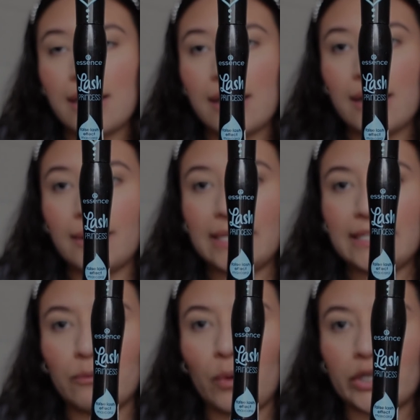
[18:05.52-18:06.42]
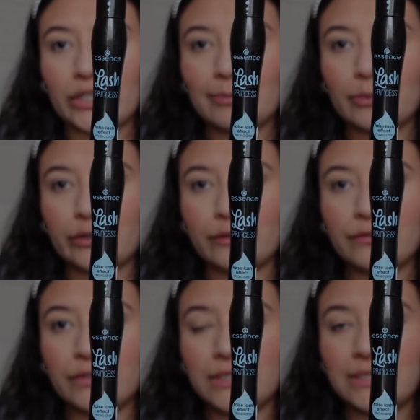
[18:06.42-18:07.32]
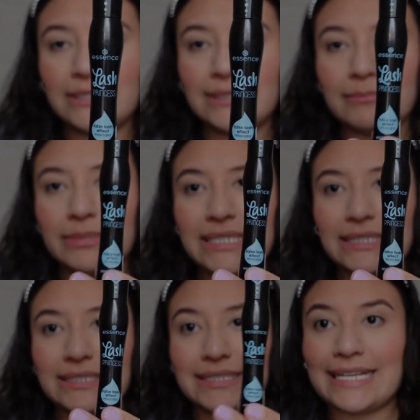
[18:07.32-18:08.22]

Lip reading: in waterproof, because